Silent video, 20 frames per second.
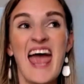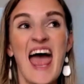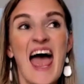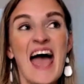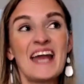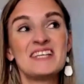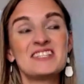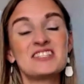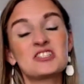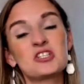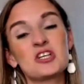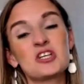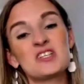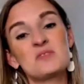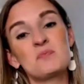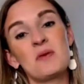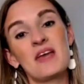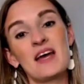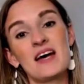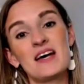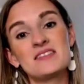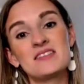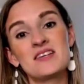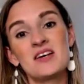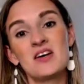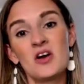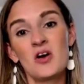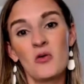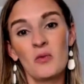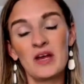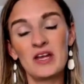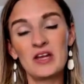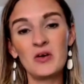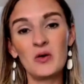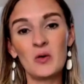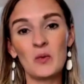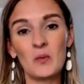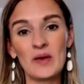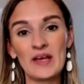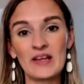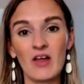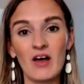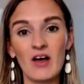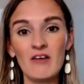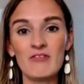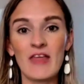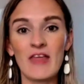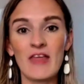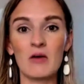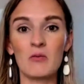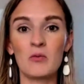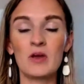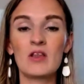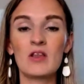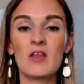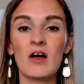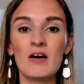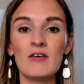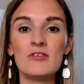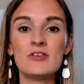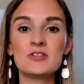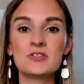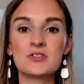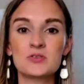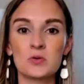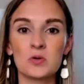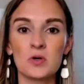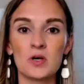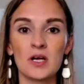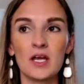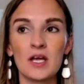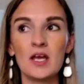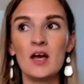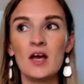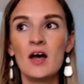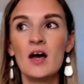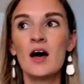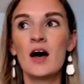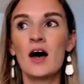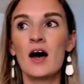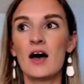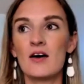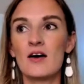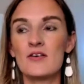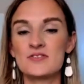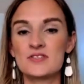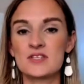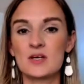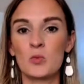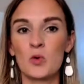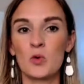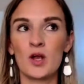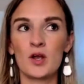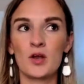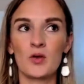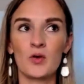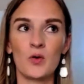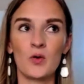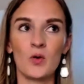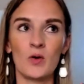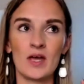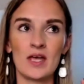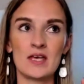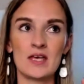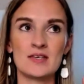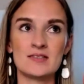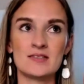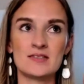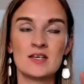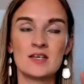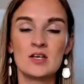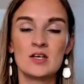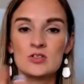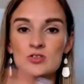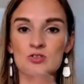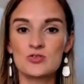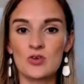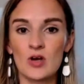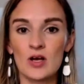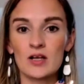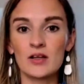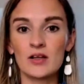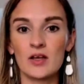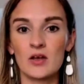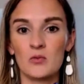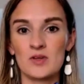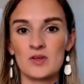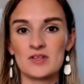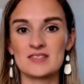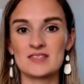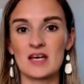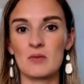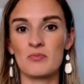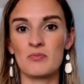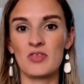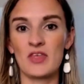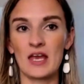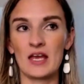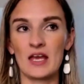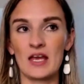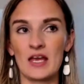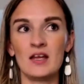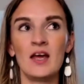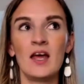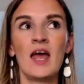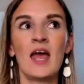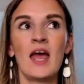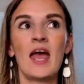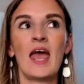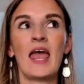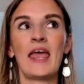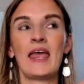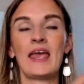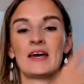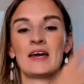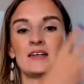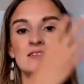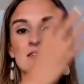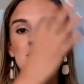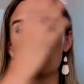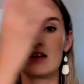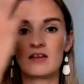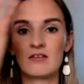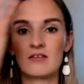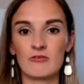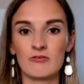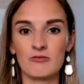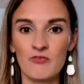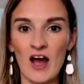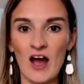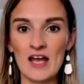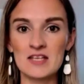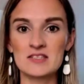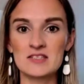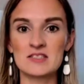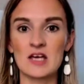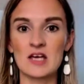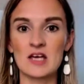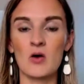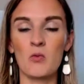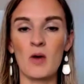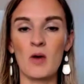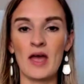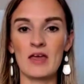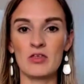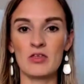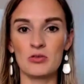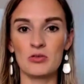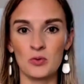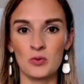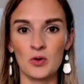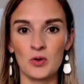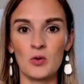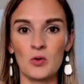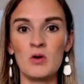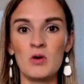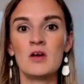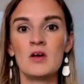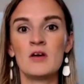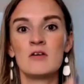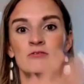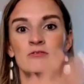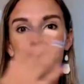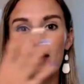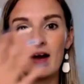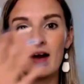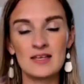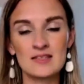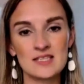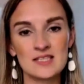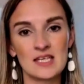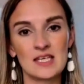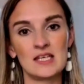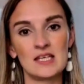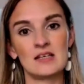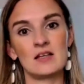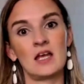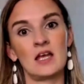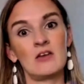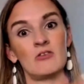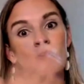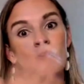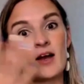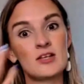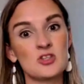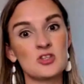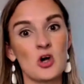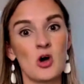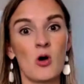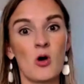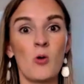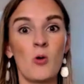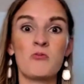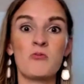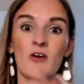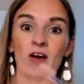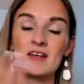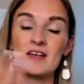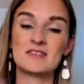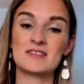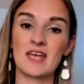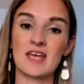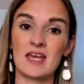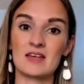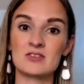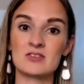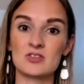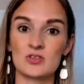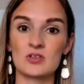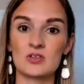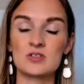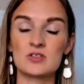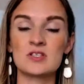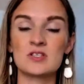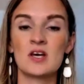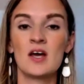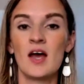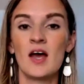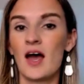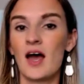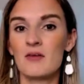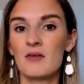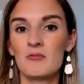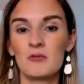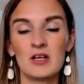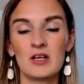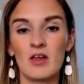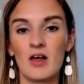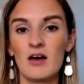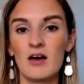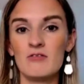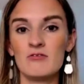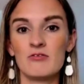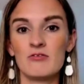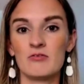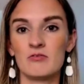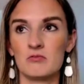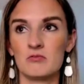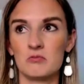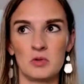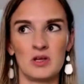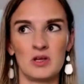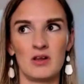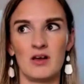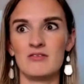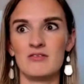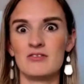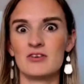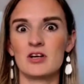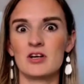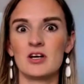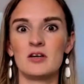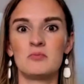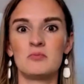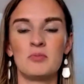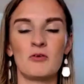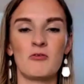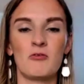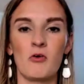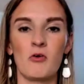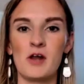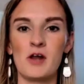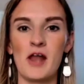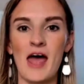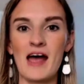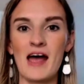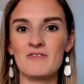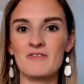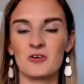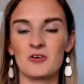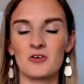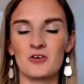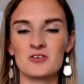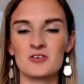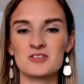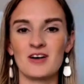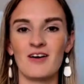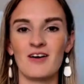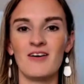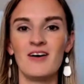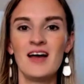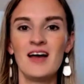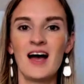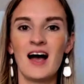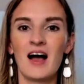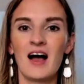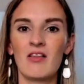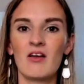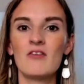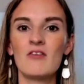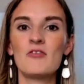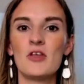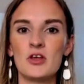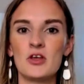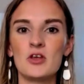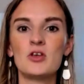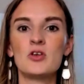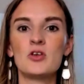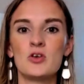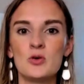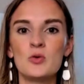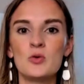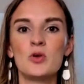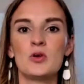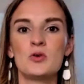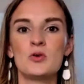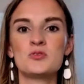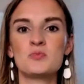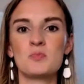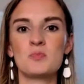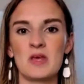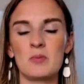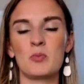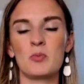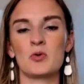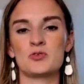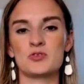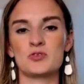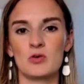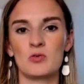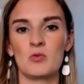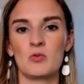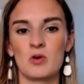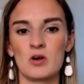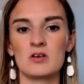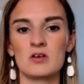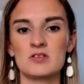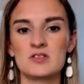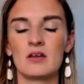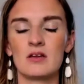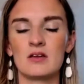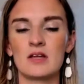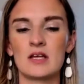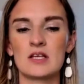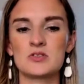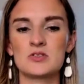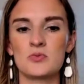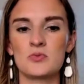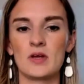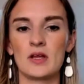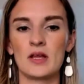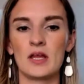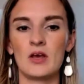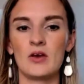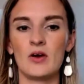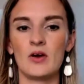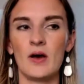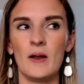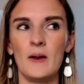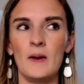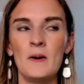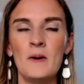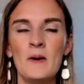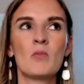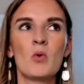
And it's just because we do. We love that. We love the story of someone who is struggling with something and finds a way through, finds healing, finds hope, finds answers. And we love a good before and after. So I love that you use people's own words. That's really good.